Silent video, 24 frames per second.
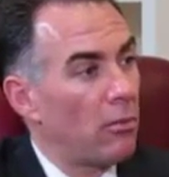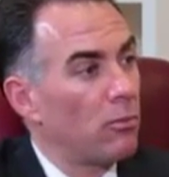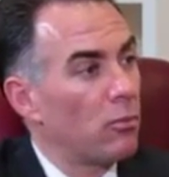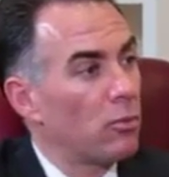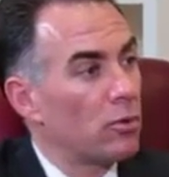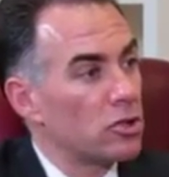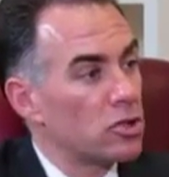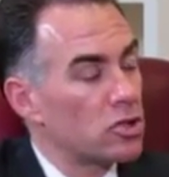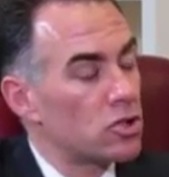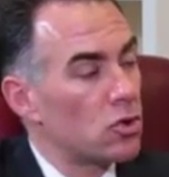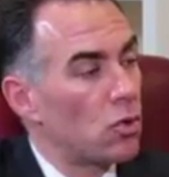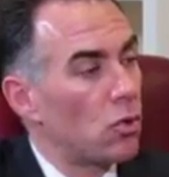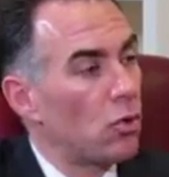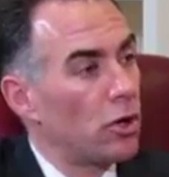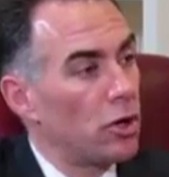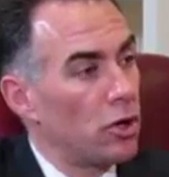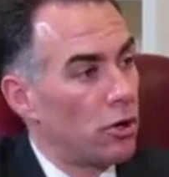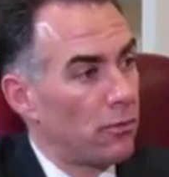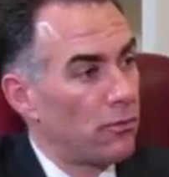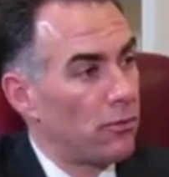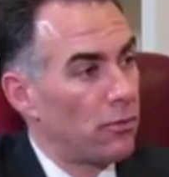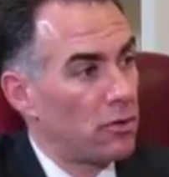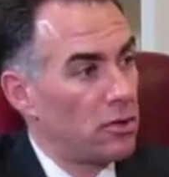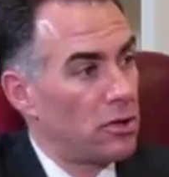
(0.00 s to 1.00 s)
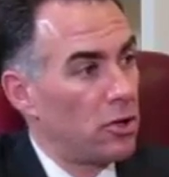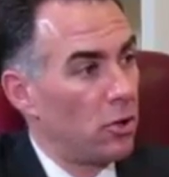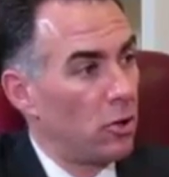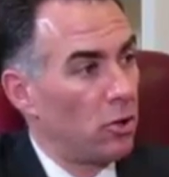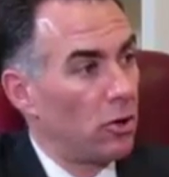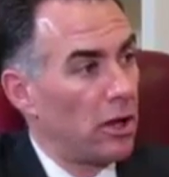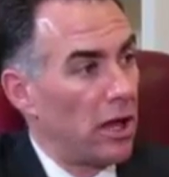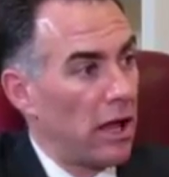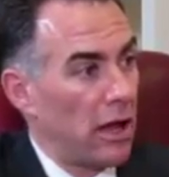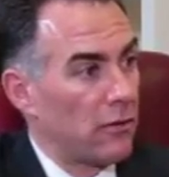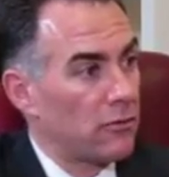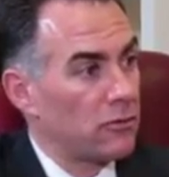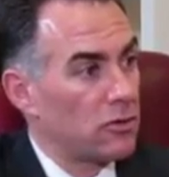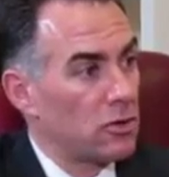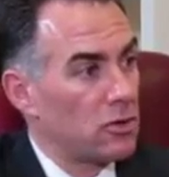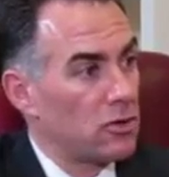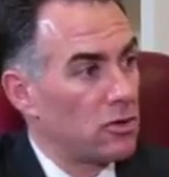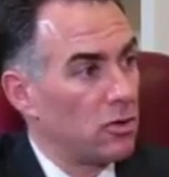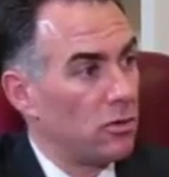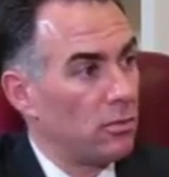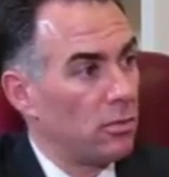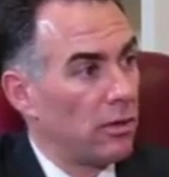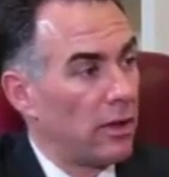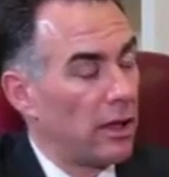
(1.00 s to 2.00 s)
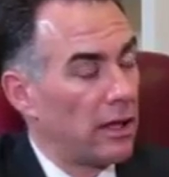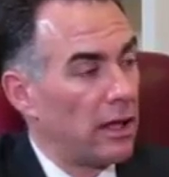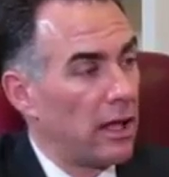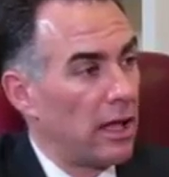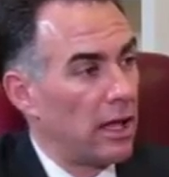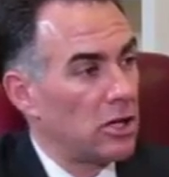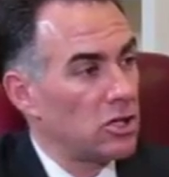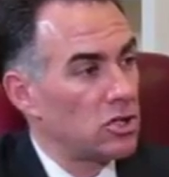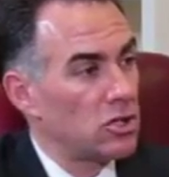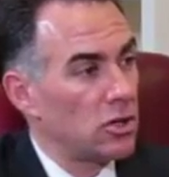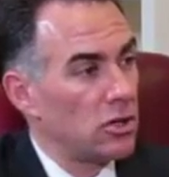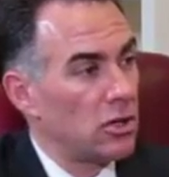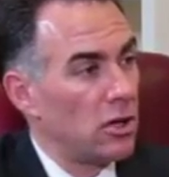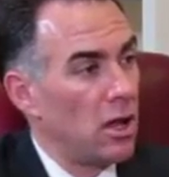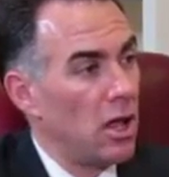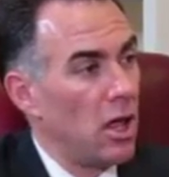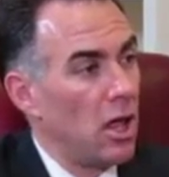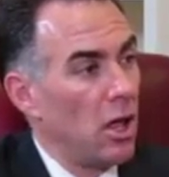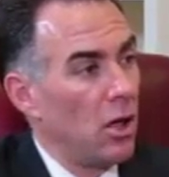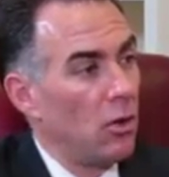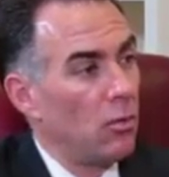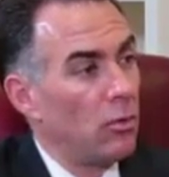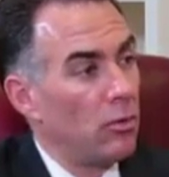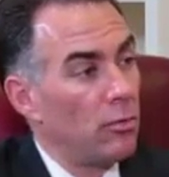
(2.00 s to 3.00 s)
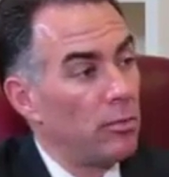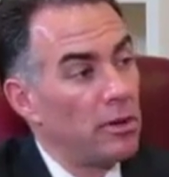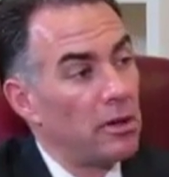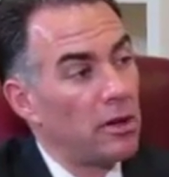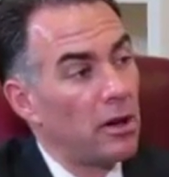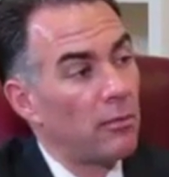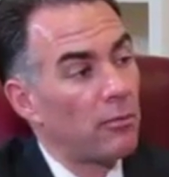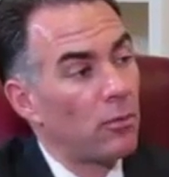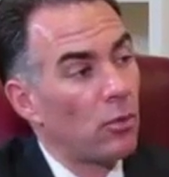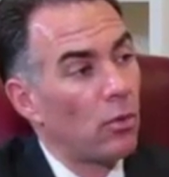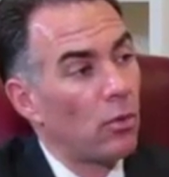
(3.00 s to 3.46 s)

restore your fertility after tubal ligation would be number